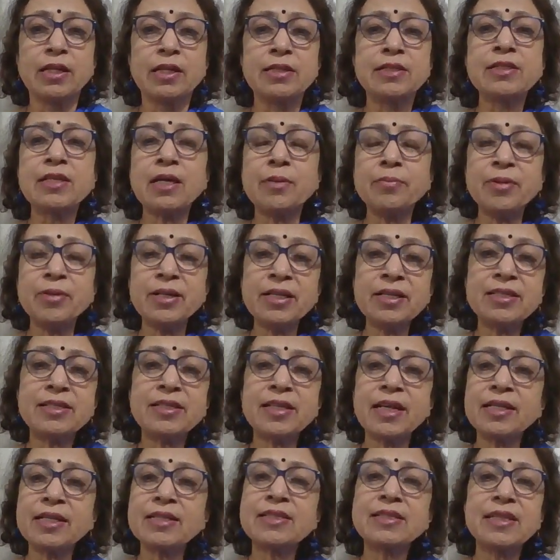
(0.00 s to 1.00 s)
Somebody
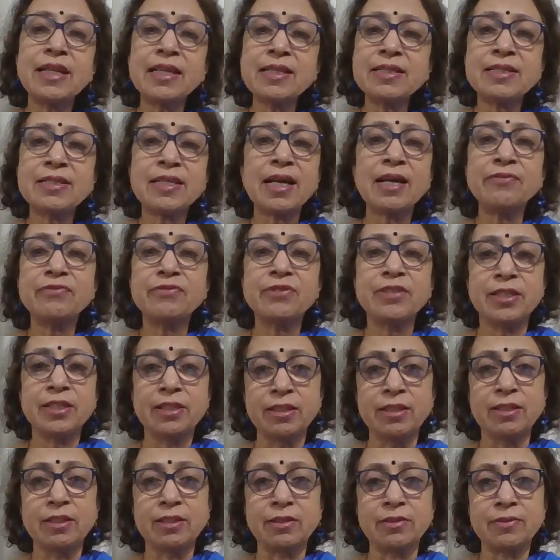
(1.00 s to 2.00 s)
says, let's have
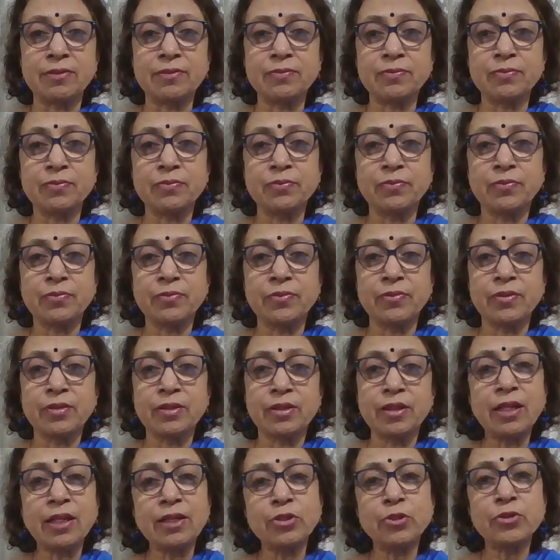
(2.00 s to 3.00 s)
dinner.
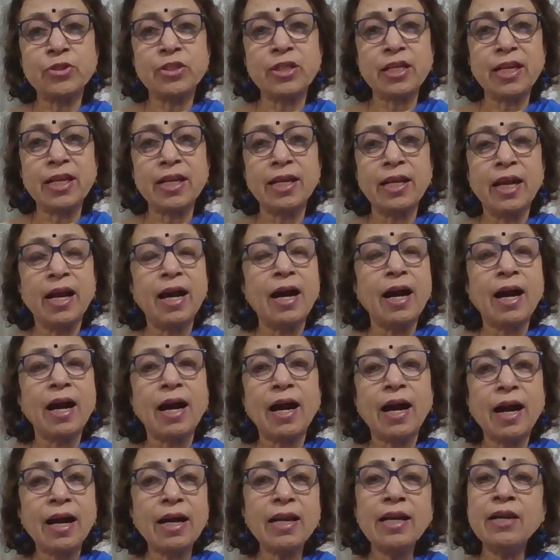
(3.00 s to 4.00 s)
Then you say,
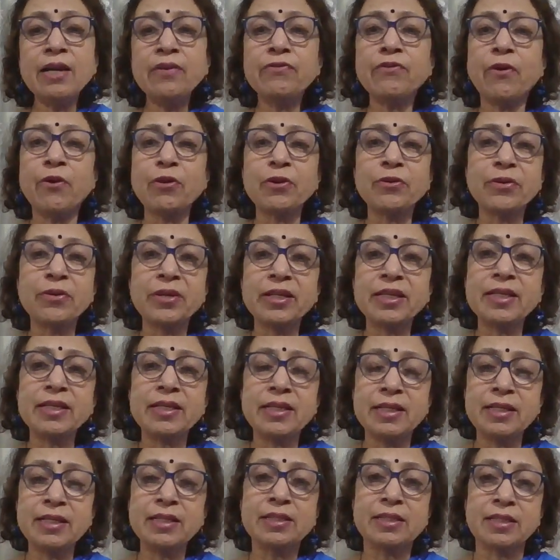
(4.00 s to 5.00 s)
I have already
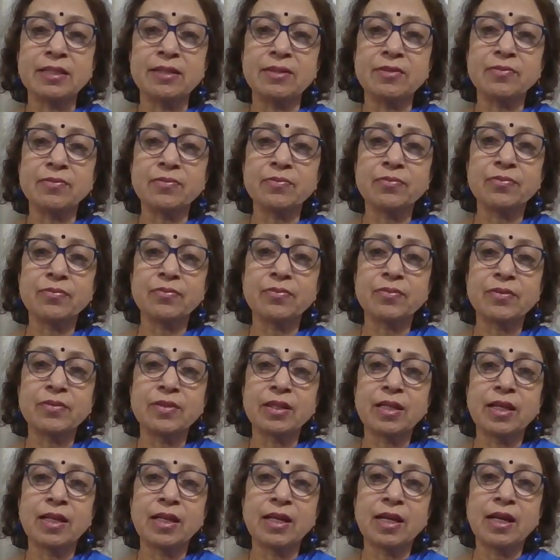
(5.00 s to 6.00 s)
eaten.
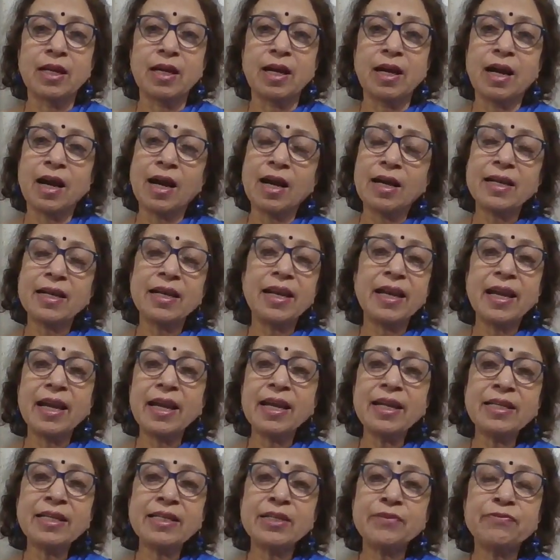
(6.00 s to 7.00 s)
I
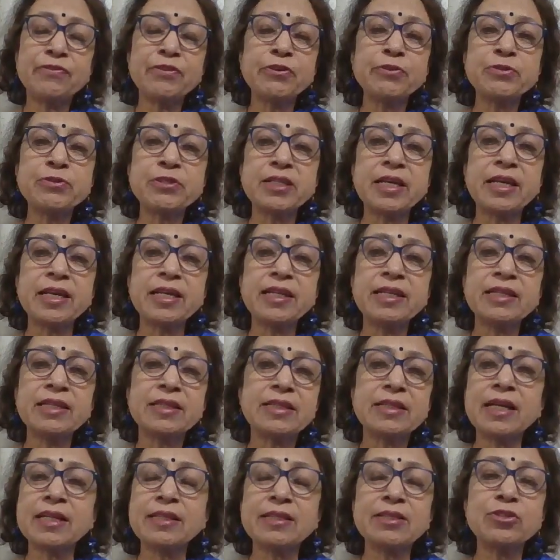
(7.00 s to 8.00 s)
ate, if you say,
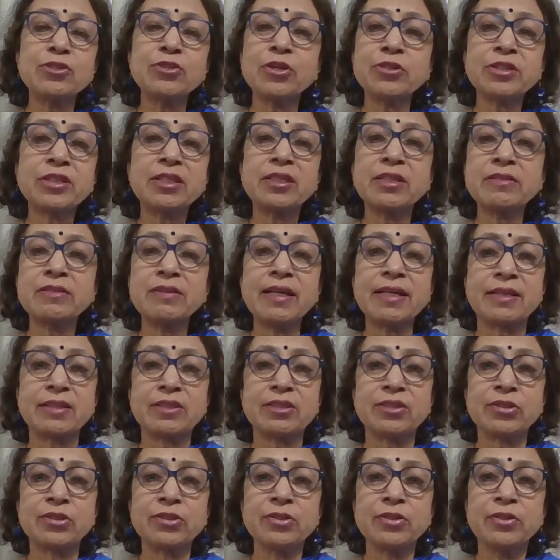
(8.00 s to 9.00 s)
that is not
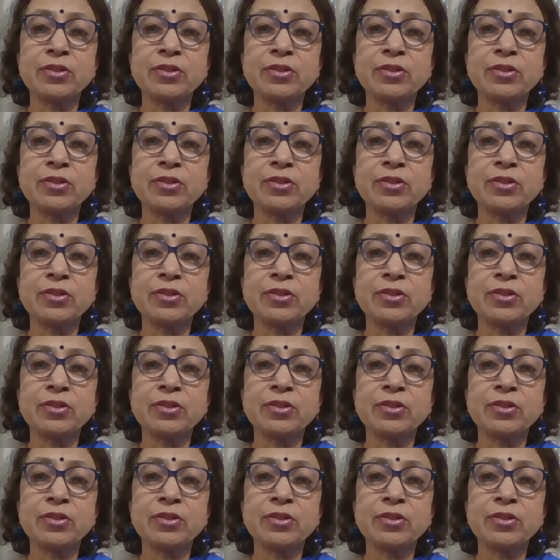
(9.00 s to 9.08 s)
correct.